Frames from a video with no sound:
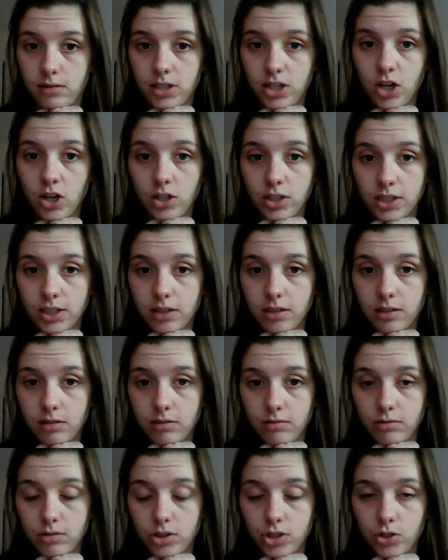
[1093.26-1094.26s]

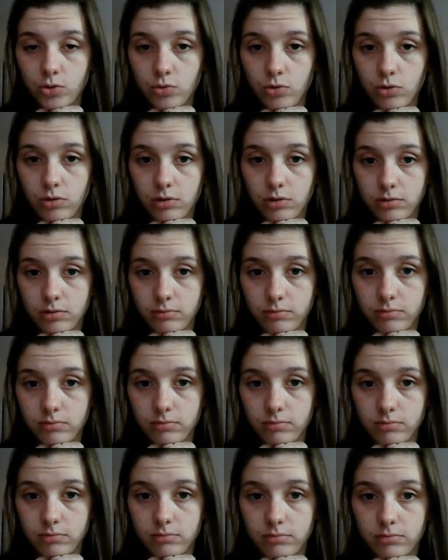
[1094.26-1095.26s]
cardigan shrug
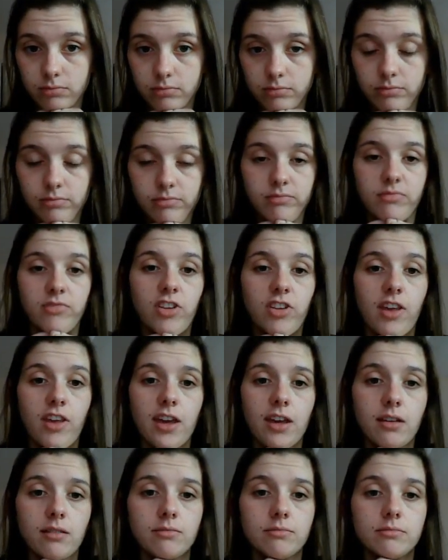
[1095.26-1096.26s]

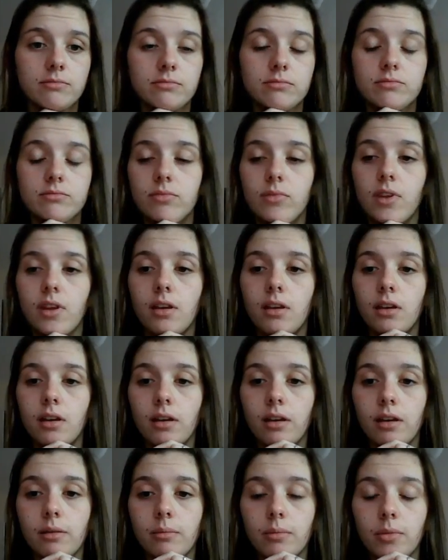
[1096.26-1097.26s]
thing
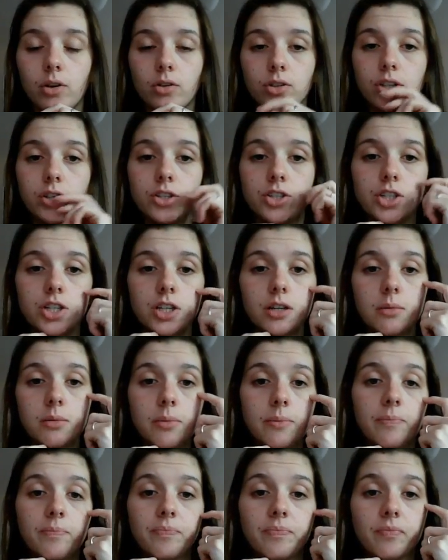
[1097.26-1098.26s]
on YouTube,
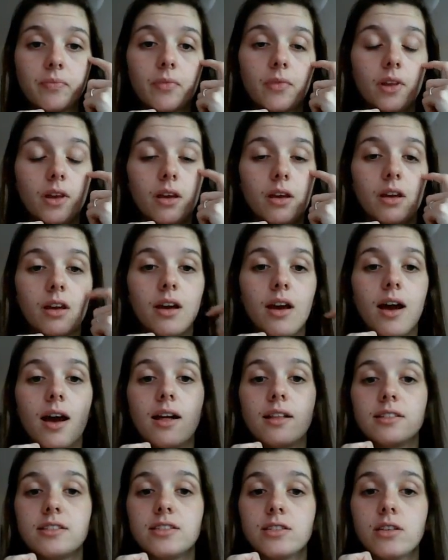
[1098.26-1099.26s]

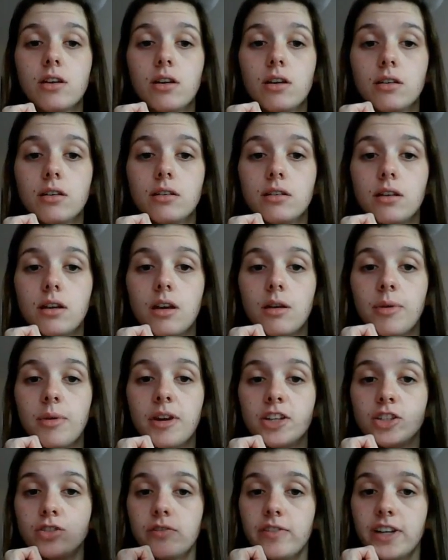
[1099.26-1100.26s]
and insert a
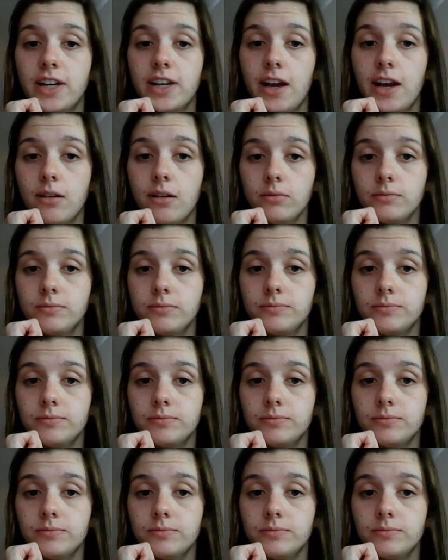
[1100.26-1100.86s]
picture of it now.